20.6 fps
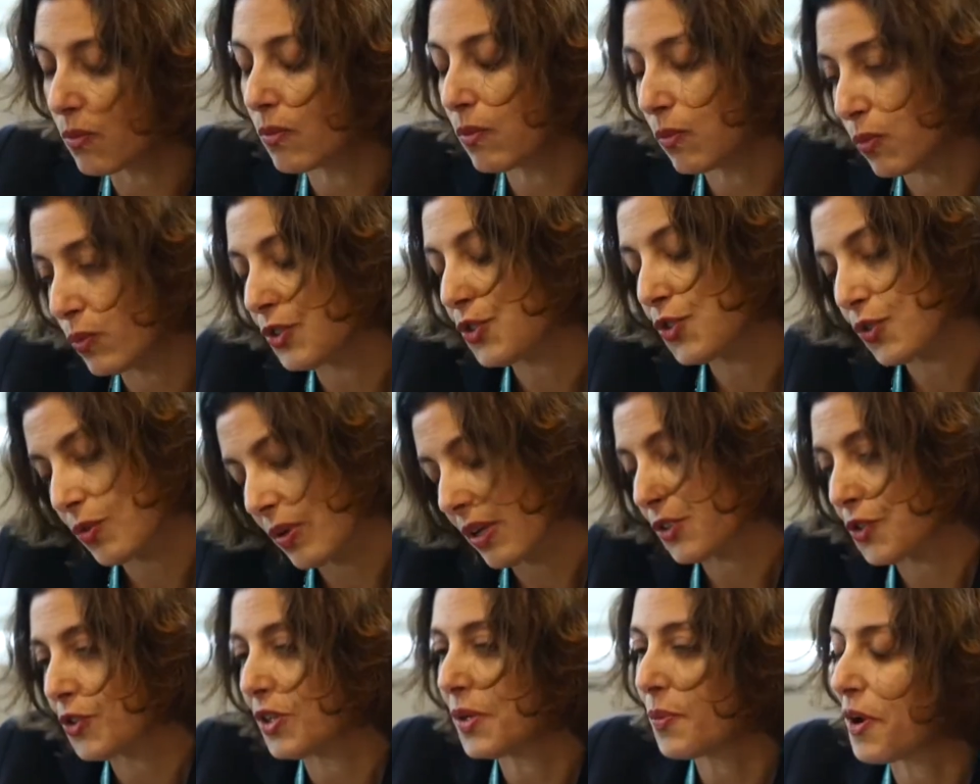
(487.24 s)
which
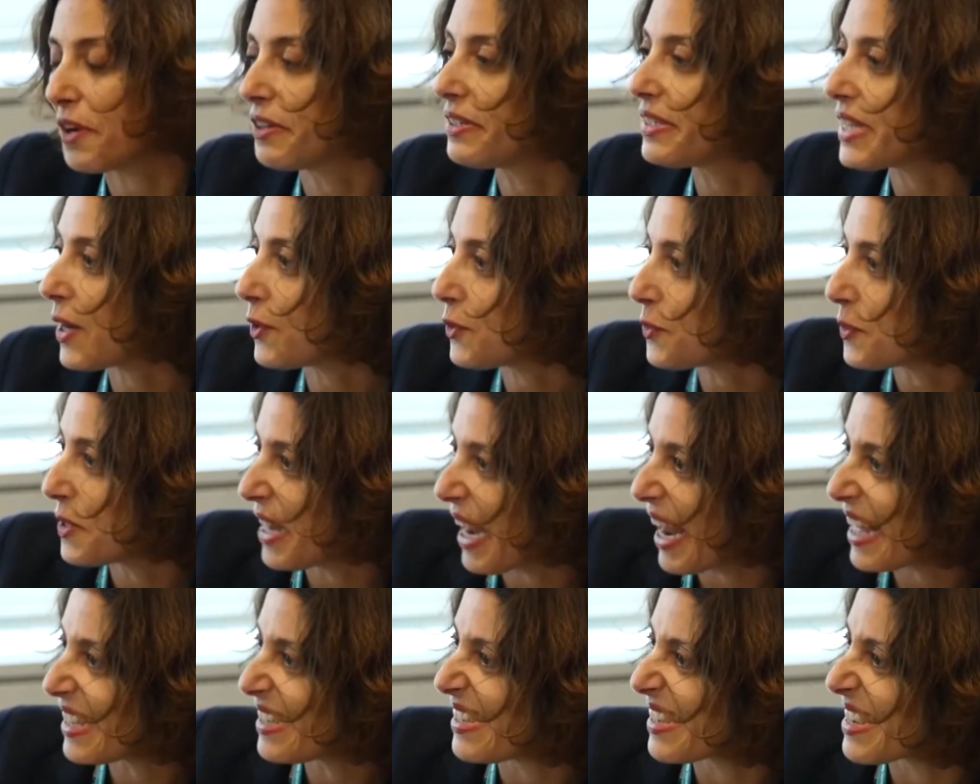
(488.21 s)
actually were endowed with
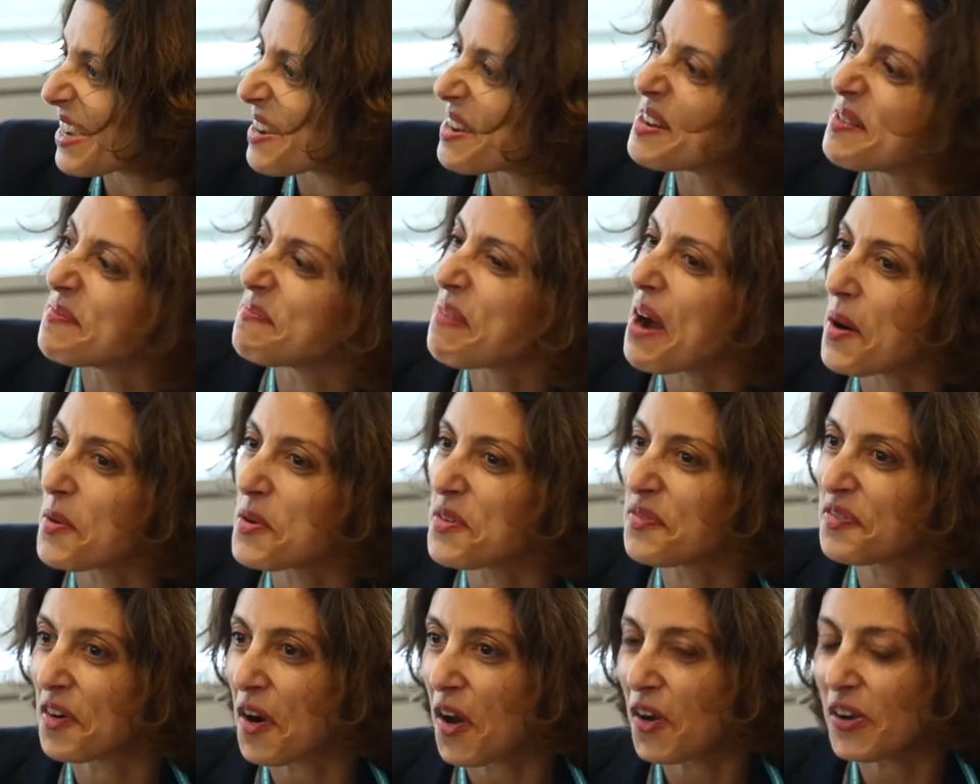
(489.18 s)
less
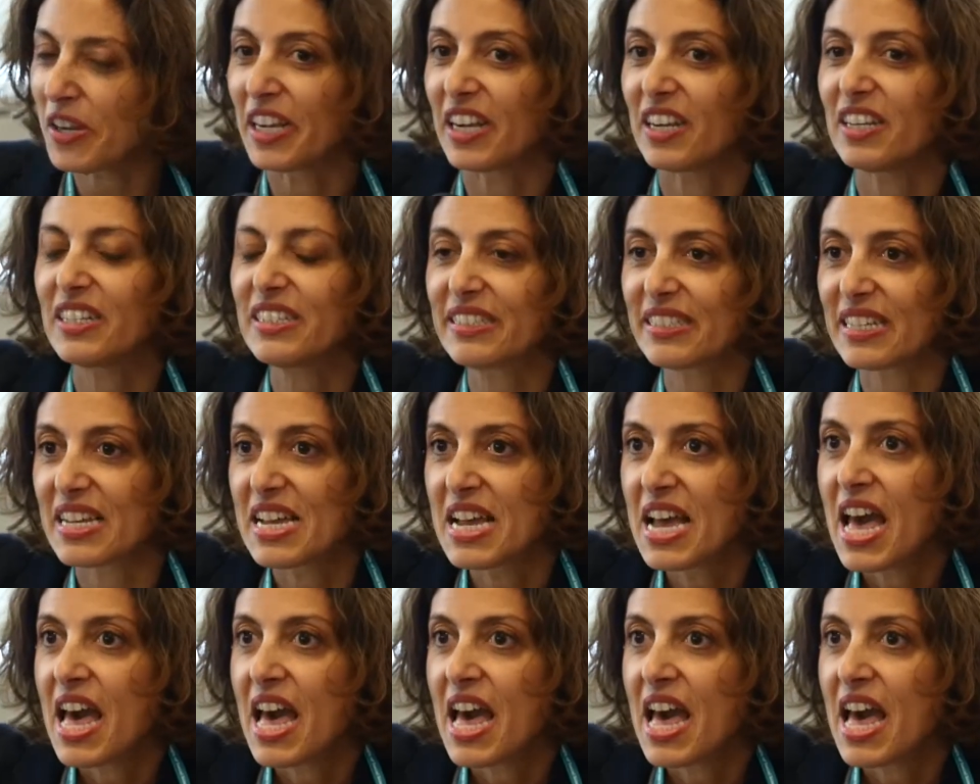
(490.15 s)
powerful oligarchs,